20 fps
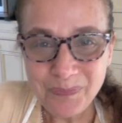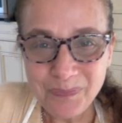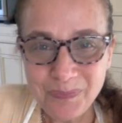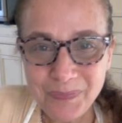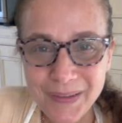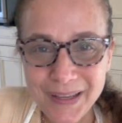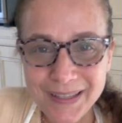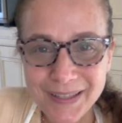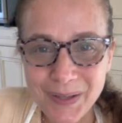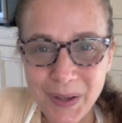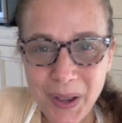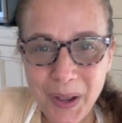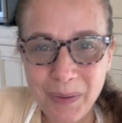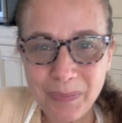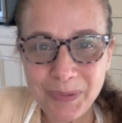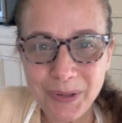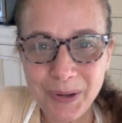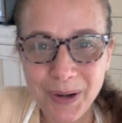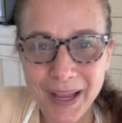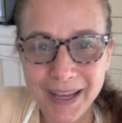So I hope
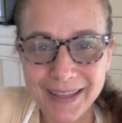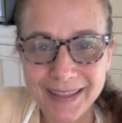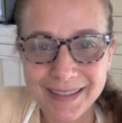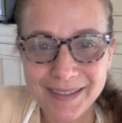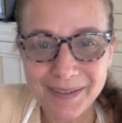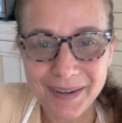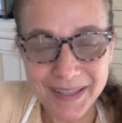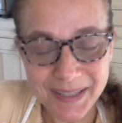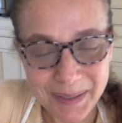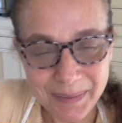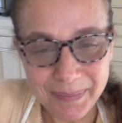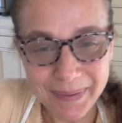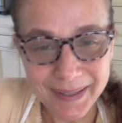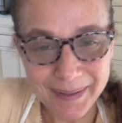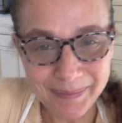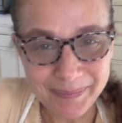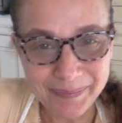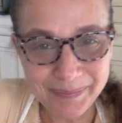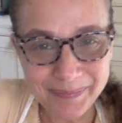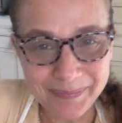you like this recipe
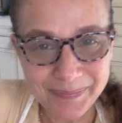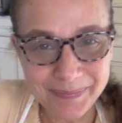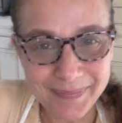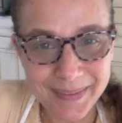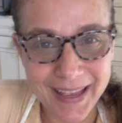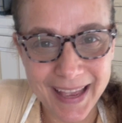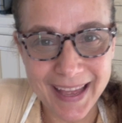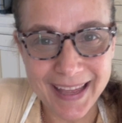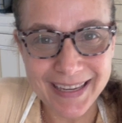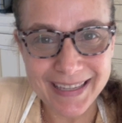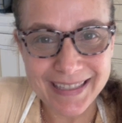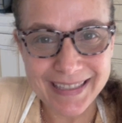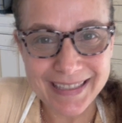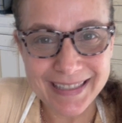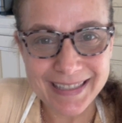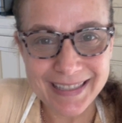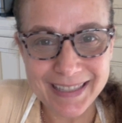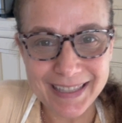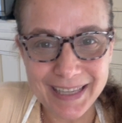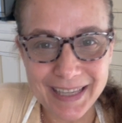and
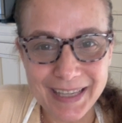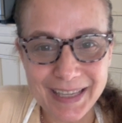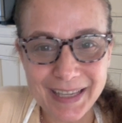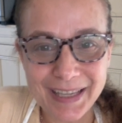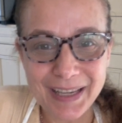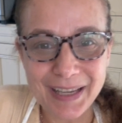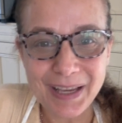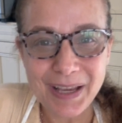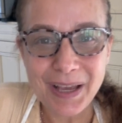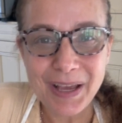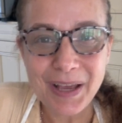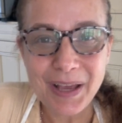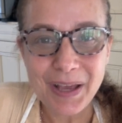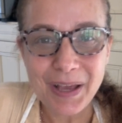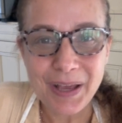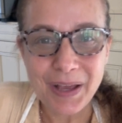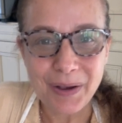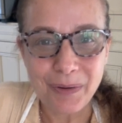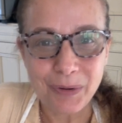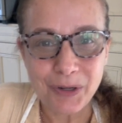see
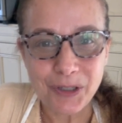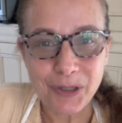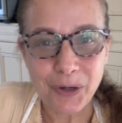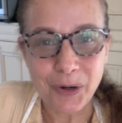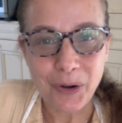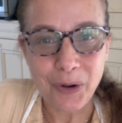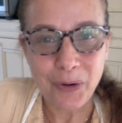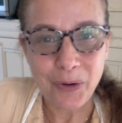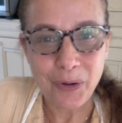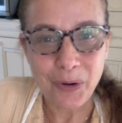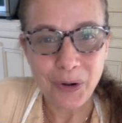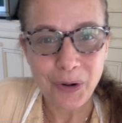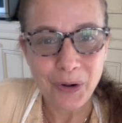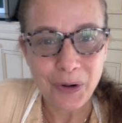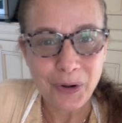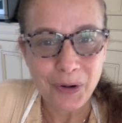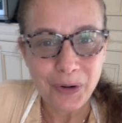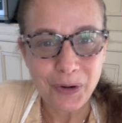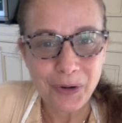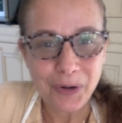what your whole
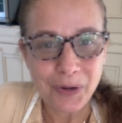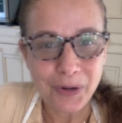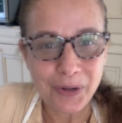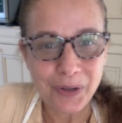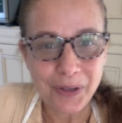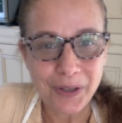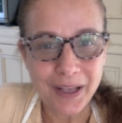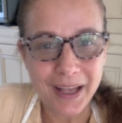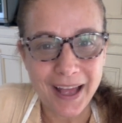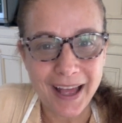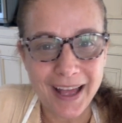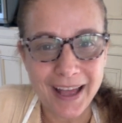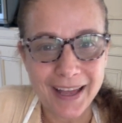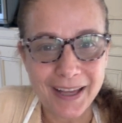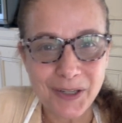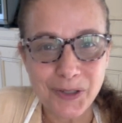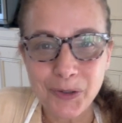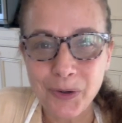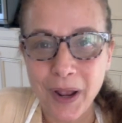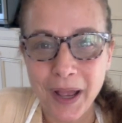
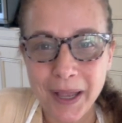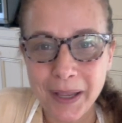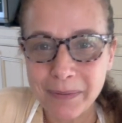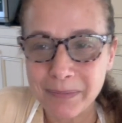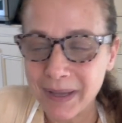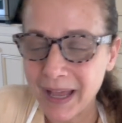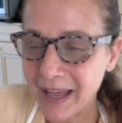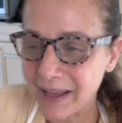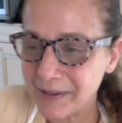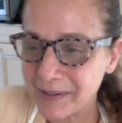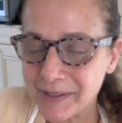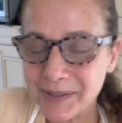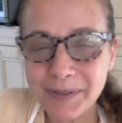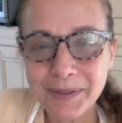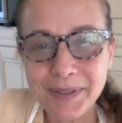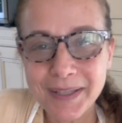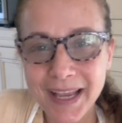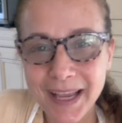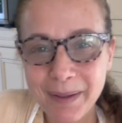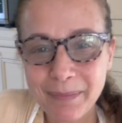tribe has to
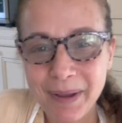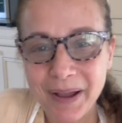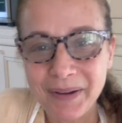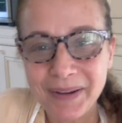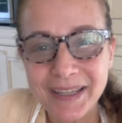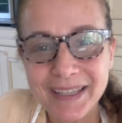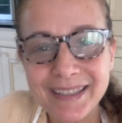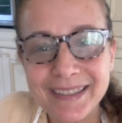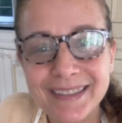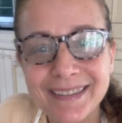say about it.